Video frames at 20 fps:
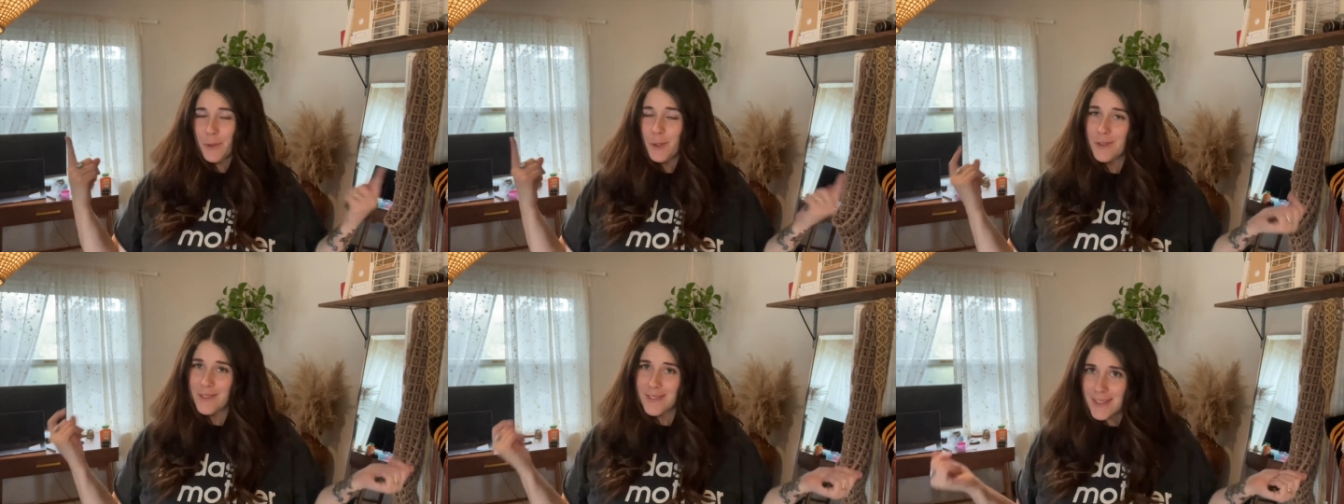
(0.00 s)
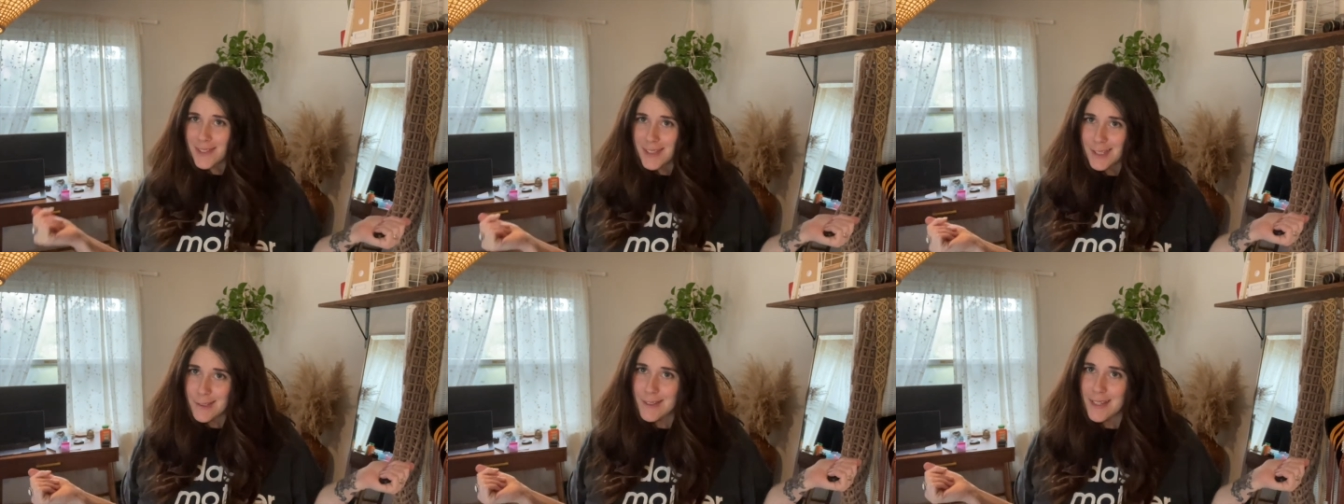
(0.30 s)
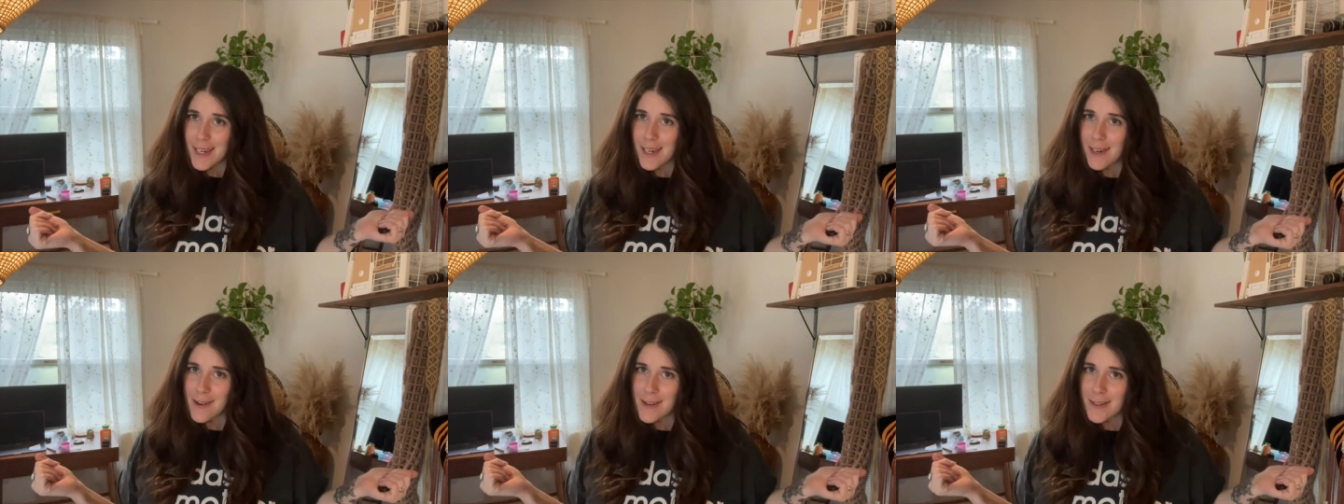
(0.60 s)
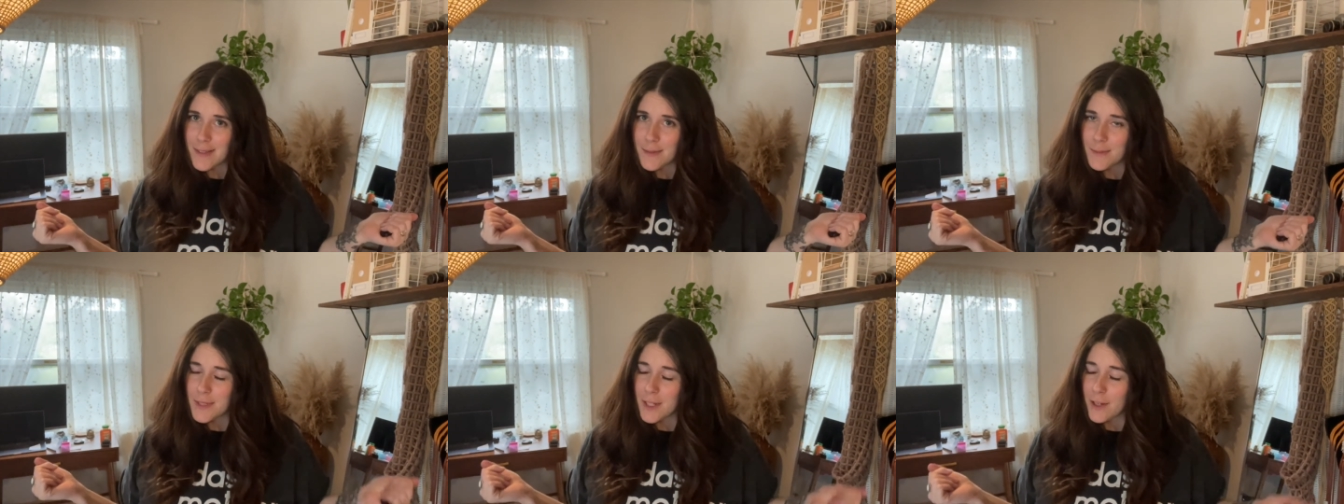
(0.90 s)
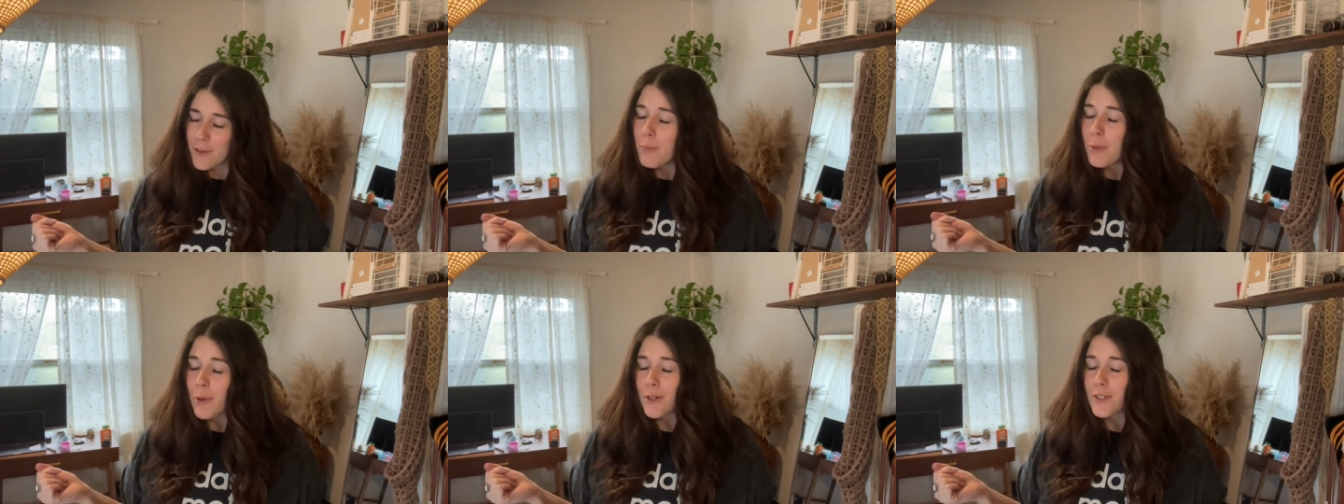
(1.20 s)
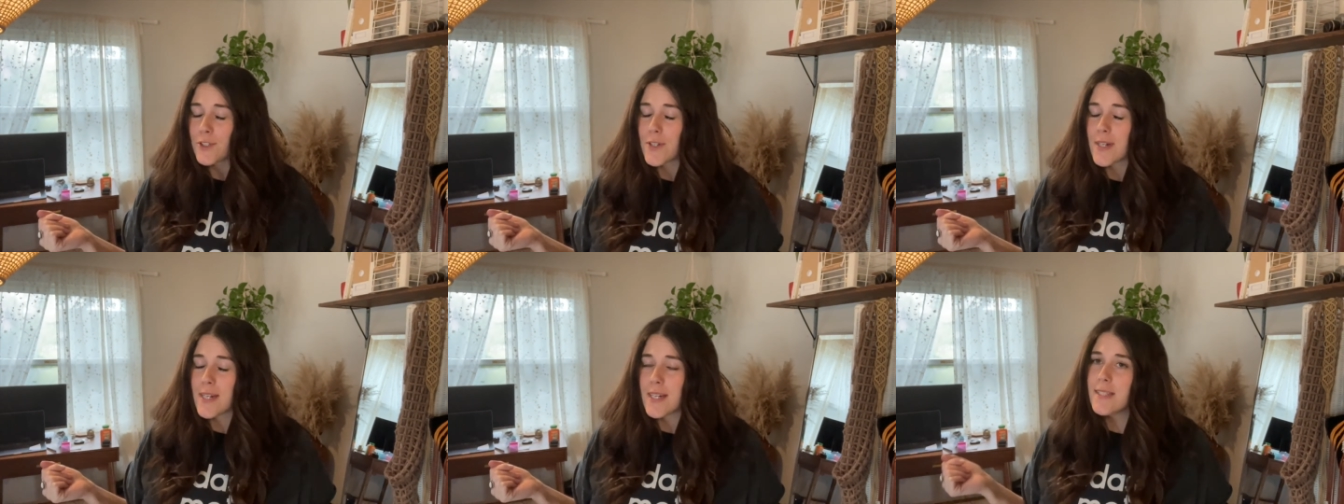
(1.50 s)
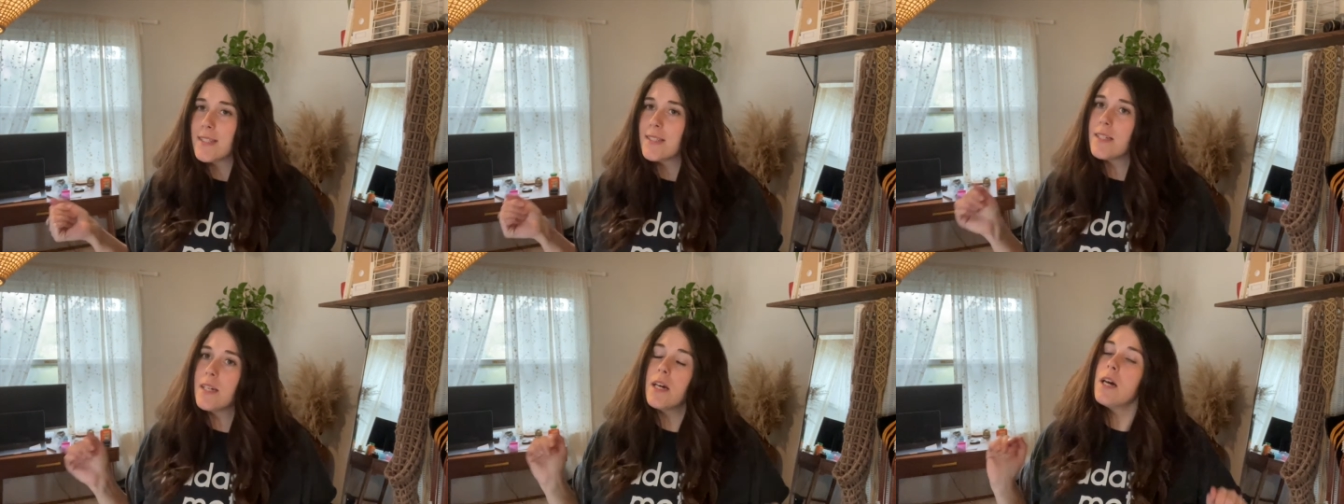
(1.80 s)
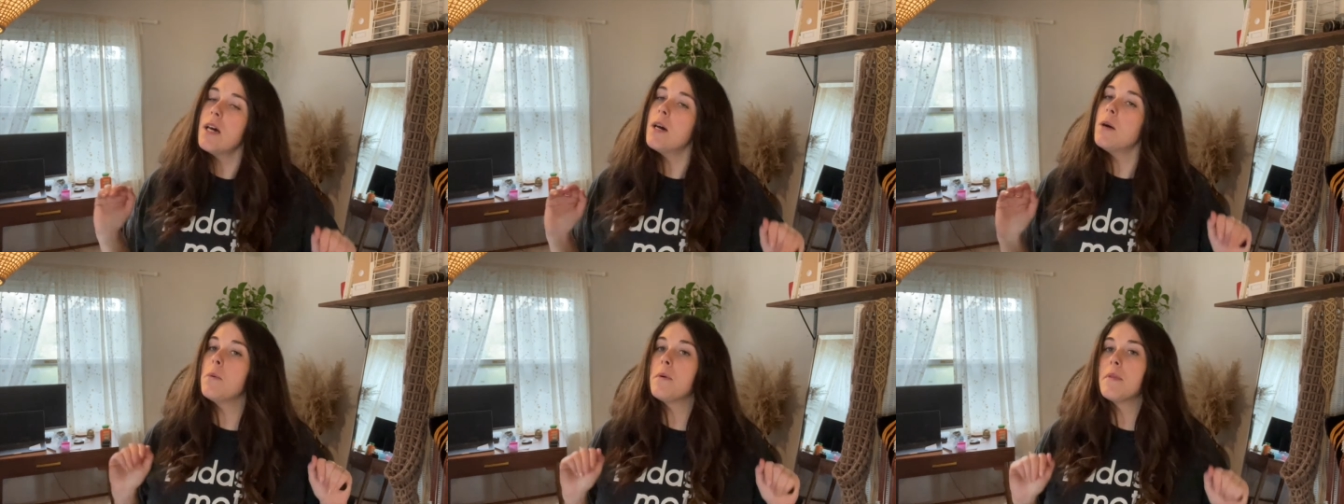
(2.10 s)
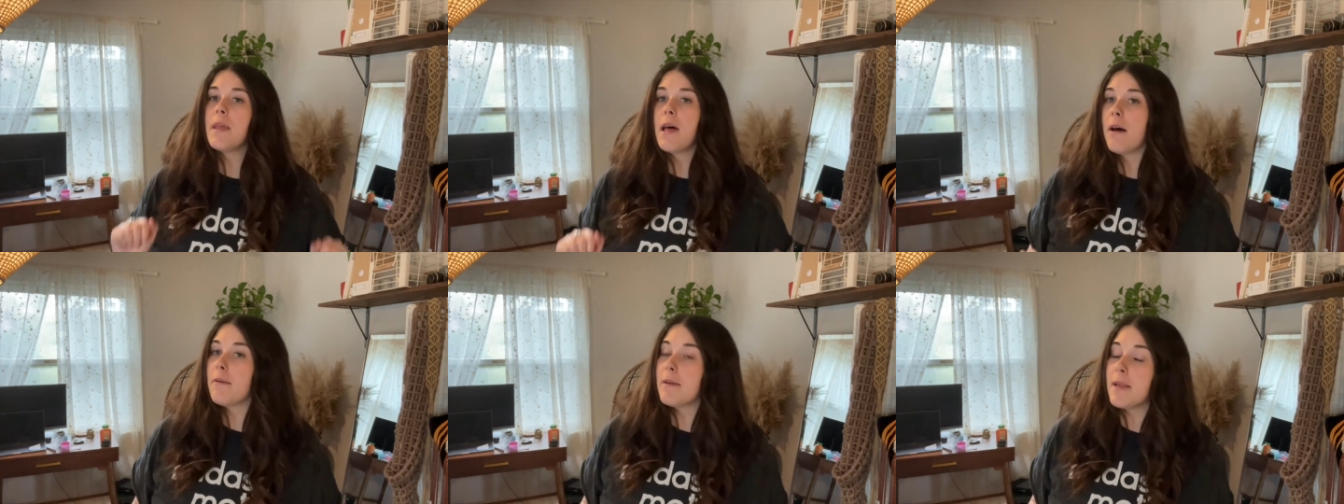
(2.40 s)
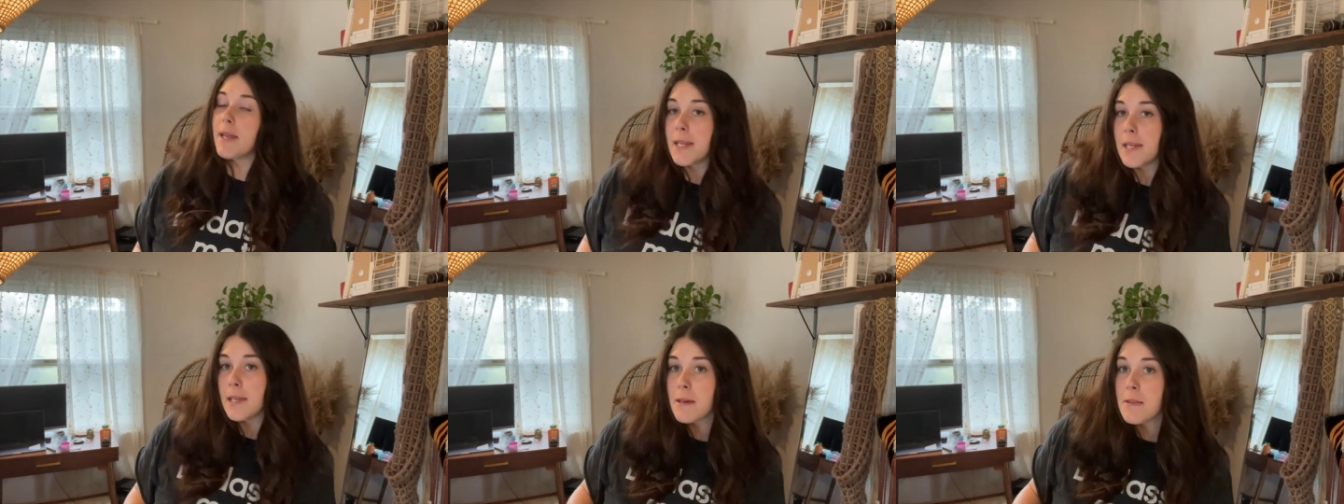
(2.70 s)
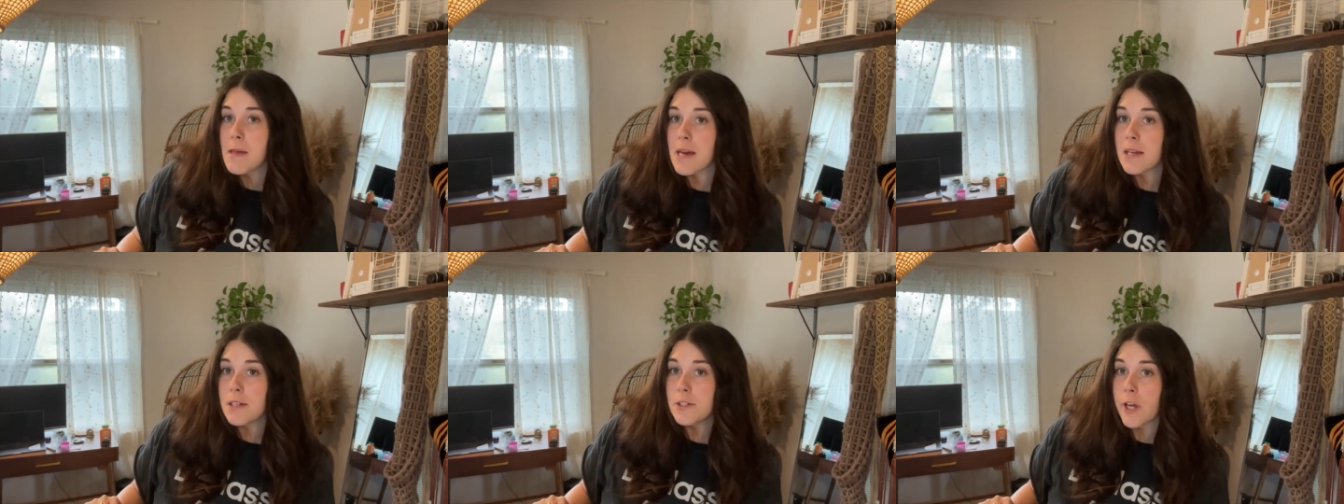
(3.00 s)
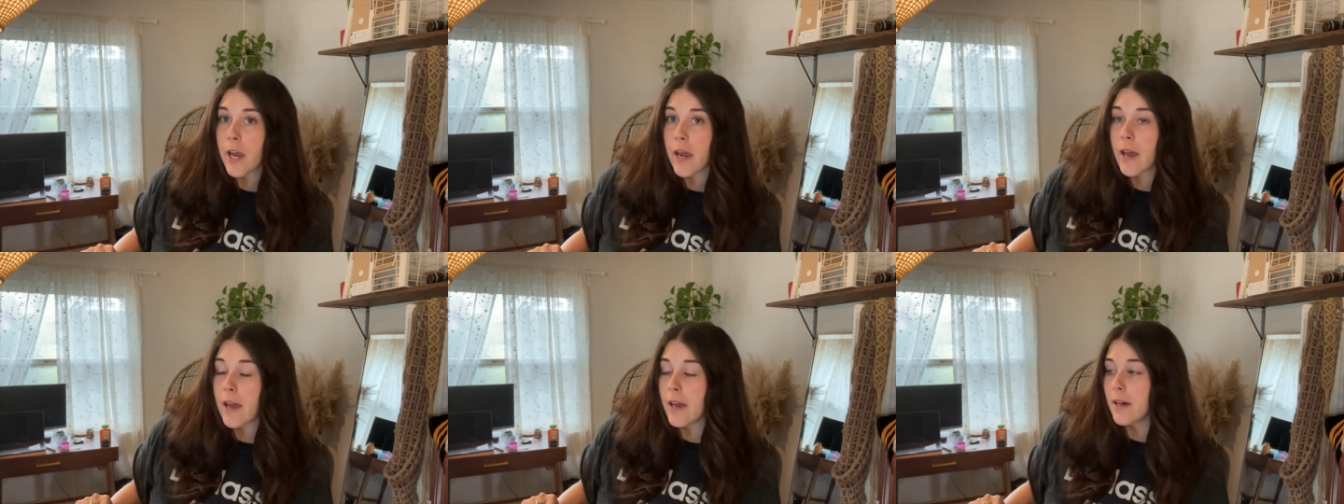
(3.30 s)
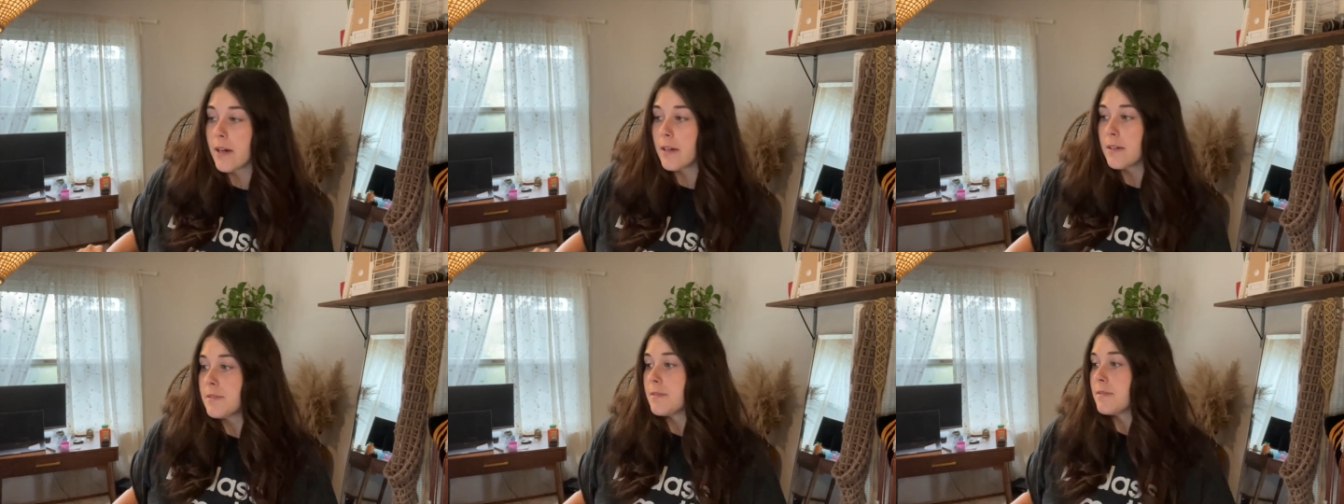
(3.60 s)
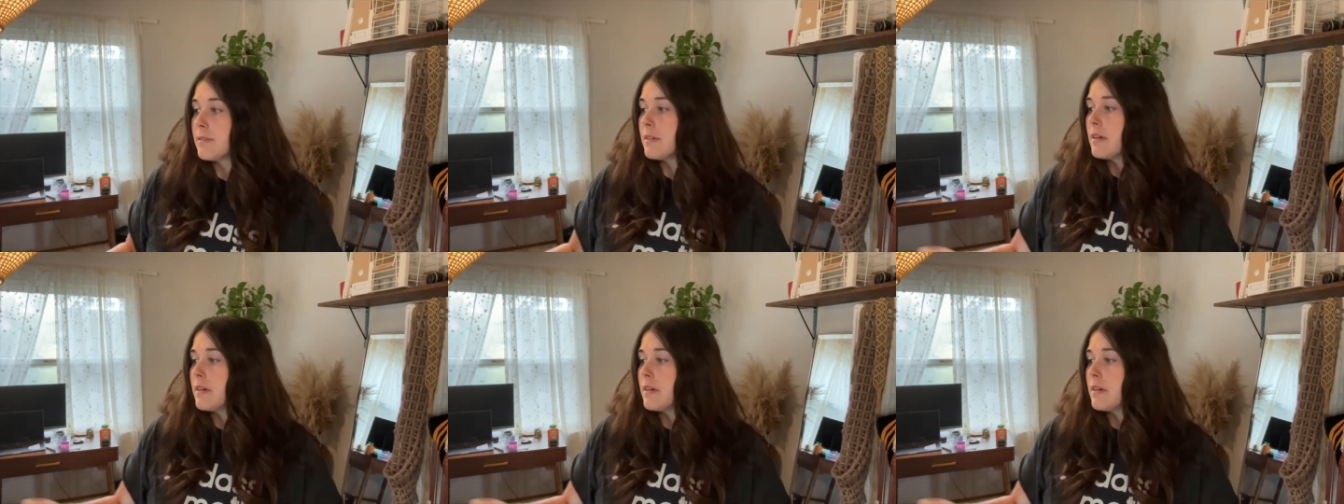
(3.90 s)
You can still take awesome self-portraits without any of that jazz.